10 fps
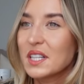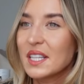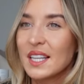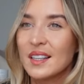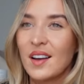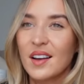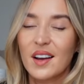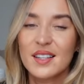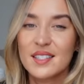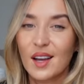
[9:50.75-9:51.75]
And then like
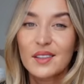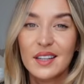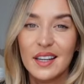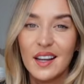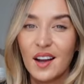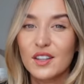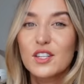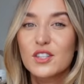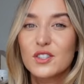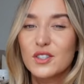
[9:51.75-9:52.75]
I suddenly
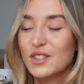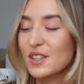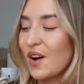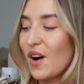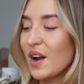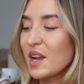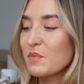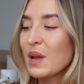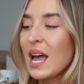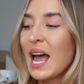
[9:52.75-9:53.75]
understood the hype.